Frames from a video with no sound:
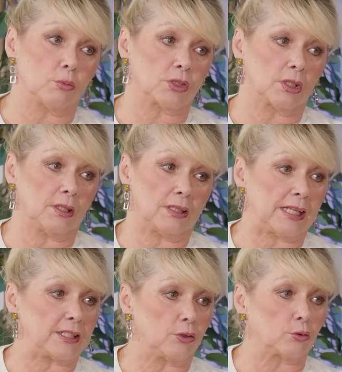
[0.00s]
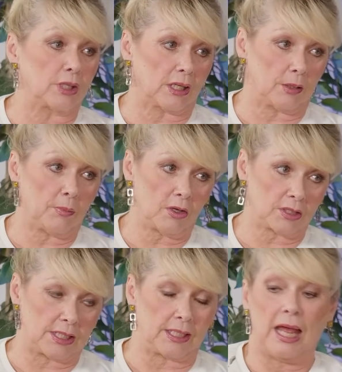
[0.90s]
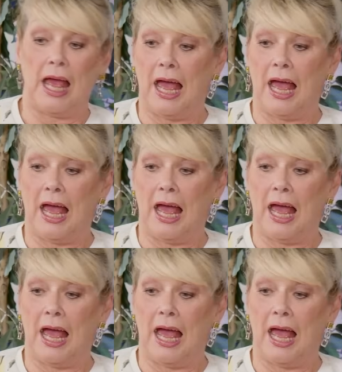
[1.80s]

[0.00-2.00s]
was a lady called Nichola Martin.